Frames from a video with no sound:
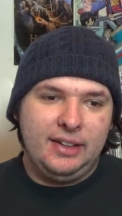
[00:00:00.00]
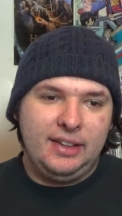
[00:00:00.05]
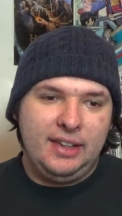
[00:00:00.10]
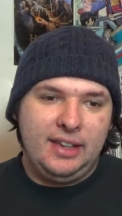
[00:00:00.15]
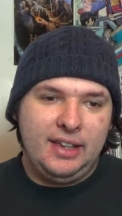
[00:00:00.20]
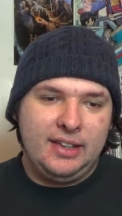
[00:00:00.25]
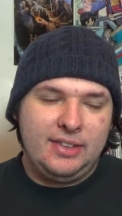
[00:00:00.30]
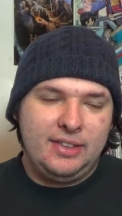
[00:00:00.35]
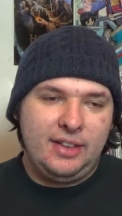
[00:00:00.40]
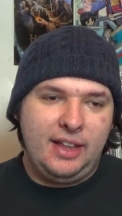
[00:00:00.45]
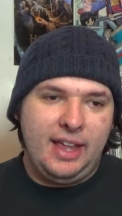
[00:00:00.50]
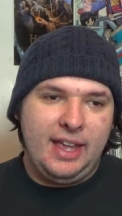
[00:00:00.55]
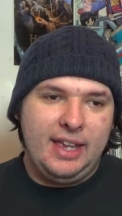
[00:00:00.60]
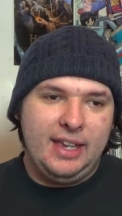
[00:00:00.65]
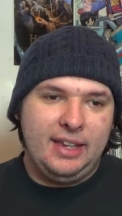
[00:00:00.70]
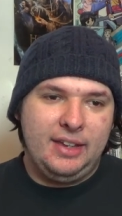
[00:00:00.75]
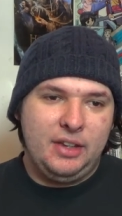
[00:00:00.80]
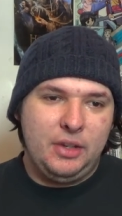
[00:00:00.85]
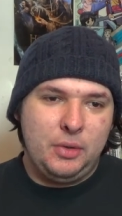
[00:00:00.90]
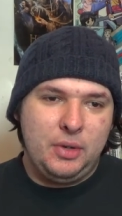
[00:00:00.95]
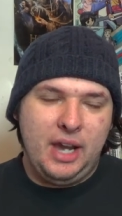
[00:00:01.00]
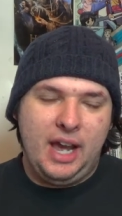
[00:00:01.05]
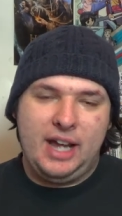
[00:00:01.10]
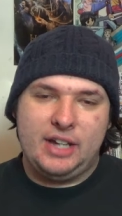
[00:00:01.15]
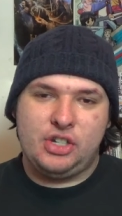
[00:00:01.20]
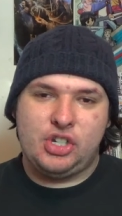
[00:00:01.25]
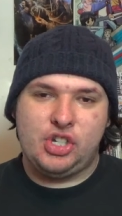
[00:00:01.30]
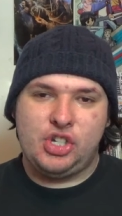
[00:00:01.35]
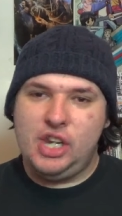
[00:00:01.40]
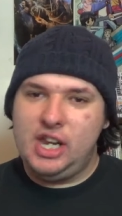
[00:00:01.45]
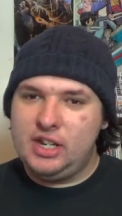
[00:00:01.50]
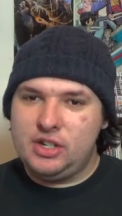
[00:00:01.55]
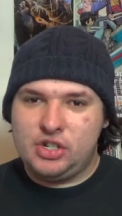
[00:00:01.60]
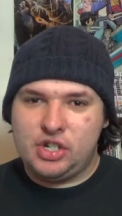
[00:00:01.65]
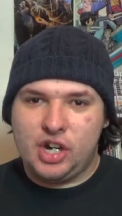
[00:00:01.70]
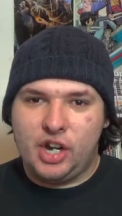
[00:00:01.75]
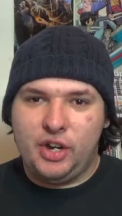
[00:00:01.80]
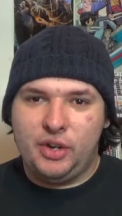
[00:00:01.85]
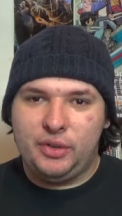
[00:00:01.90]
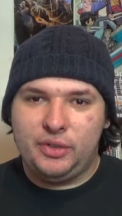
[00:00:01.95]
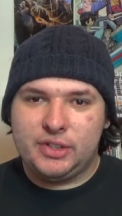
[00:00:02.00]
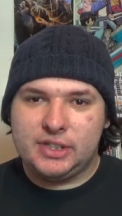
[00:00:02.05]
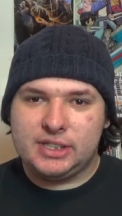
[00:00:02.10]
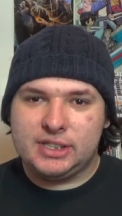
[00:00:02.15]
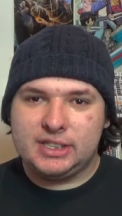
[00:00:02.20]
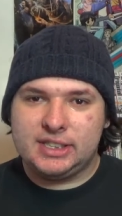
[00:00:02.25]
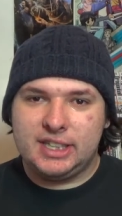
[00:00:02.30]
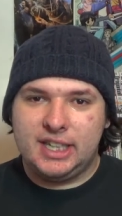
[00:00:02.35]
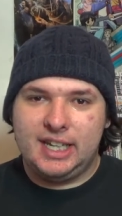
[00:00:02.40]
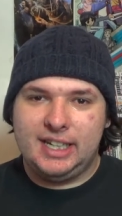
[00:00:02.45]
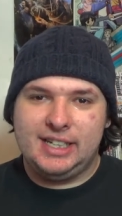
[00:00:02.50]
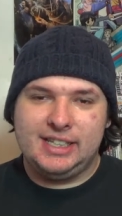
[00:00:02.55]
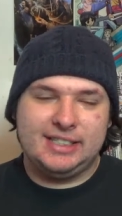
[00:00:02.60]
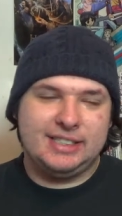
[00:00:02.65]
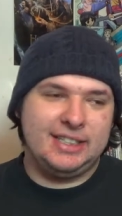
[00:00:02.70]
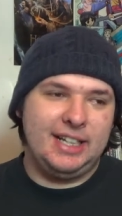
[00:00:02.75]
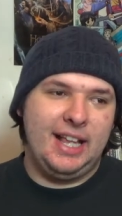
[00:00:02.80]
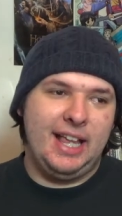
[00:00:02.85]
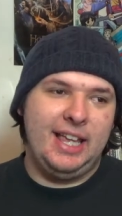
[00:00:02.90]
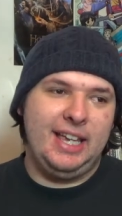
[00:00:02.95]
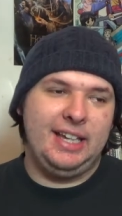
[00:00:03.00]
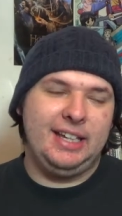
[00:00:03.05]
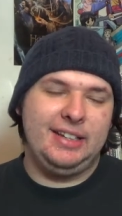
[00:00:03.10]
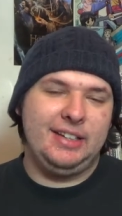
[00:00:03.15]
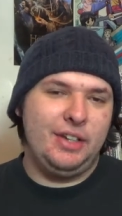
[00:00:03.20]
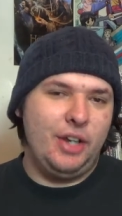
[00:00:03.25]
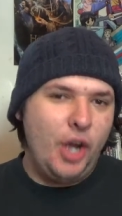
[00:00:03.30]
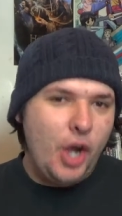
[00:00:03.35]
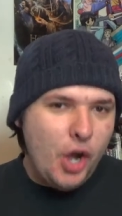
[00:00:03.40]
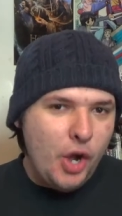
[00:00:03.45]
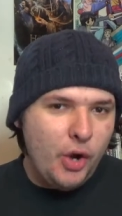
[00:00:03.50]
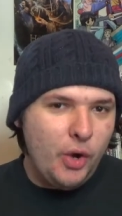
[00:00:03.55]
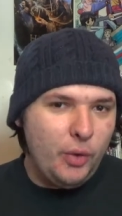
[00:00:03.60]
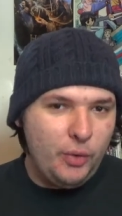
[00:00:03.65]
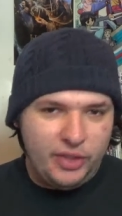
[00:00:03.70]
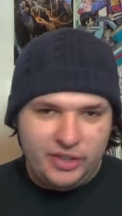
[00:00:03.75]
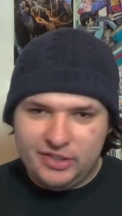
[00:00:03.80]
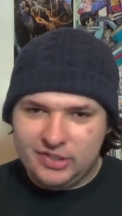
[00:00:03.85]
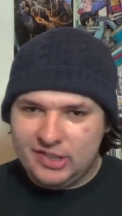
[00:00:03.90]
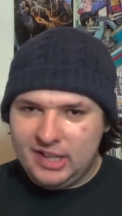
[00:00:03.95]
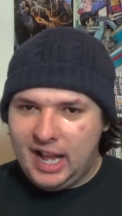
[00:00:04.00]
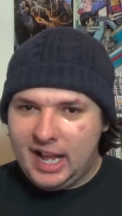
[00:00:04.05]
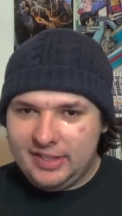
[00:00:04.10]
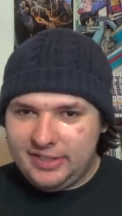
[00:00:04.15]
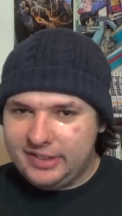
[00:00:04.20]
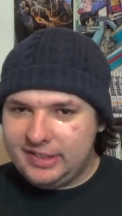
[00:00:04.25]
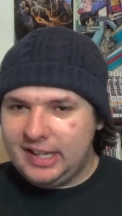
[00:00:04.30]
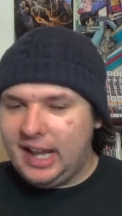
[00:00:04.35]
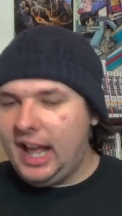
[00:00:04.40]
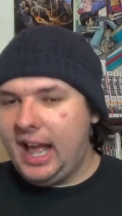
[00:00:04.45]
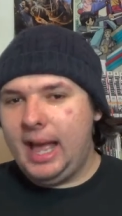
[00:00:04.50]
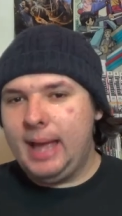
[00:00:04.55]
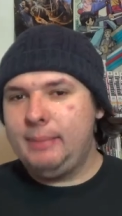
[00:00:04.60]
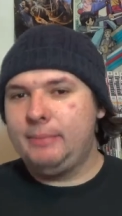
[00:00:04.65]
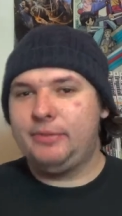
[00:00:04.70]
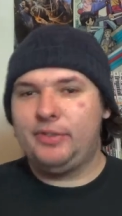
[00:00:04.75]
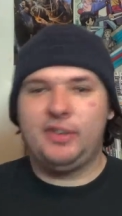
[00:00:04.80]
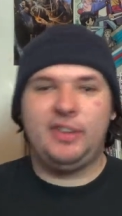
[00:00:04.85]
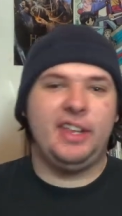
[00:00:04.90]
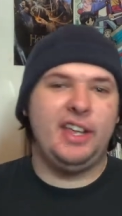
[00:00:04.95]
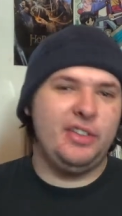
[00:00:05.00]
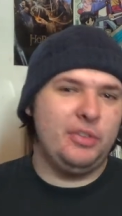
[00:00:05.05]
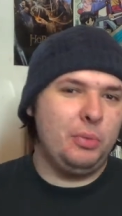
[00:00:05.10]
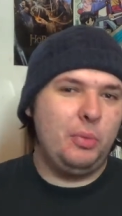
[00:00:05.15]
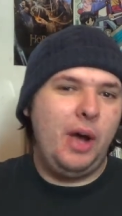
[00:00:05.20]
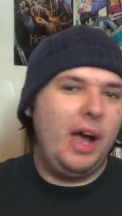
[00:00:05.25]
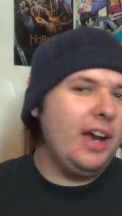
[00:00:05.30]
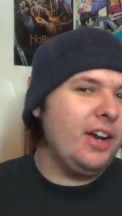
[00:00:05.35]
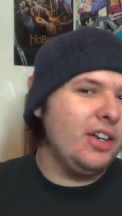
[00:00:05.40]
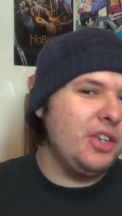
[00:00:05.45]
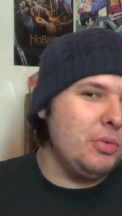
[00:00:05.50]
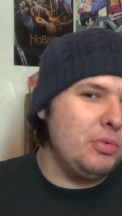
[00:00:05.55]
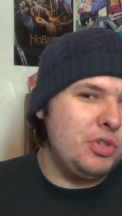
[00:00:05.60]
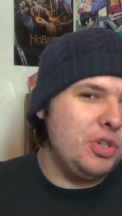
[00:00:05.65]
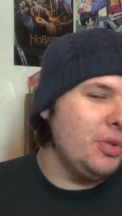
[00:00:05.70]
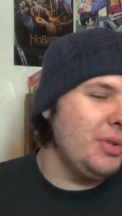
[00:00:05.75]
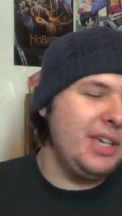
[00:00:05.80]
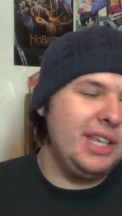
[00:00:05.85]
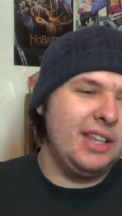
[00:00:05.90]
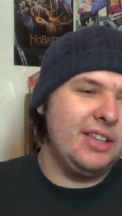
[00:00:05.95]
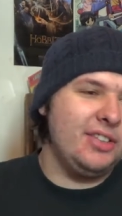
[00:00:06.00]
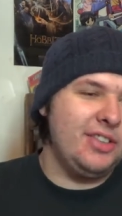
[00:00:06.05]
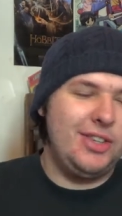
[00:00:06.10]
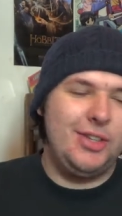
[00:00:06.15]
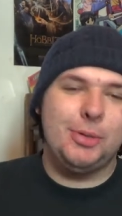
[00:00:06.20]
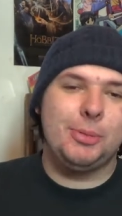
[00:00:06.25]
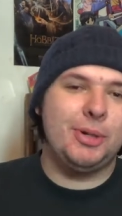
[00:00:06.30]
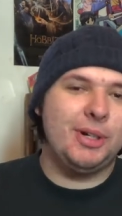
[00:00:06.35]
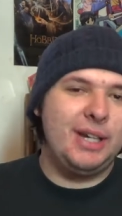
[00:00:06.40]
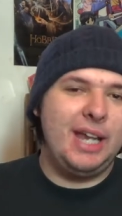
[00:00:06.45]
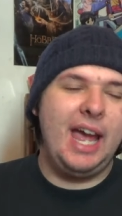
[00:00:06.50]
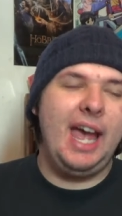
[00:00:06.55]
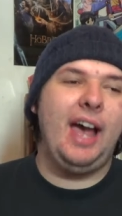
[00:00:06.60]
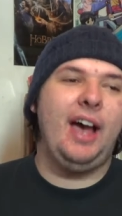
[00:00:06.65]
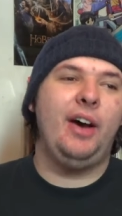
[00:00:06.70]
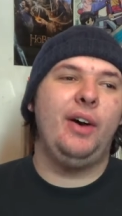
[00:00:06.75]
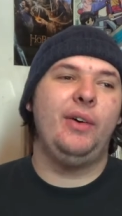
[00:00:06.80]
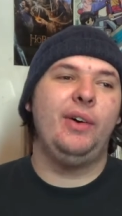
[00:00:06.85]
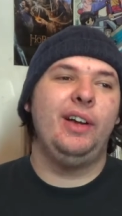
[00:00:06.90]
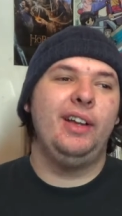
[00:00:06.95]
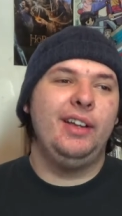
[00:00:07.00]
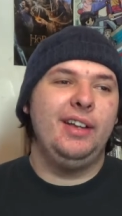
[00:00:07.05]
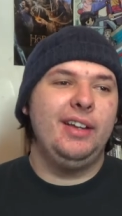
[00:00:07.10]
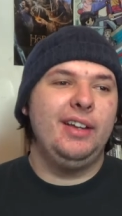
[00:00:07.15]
it's like, you got shit jokes, and it's like, no, this is not the time for this. Why are you doing this humor now?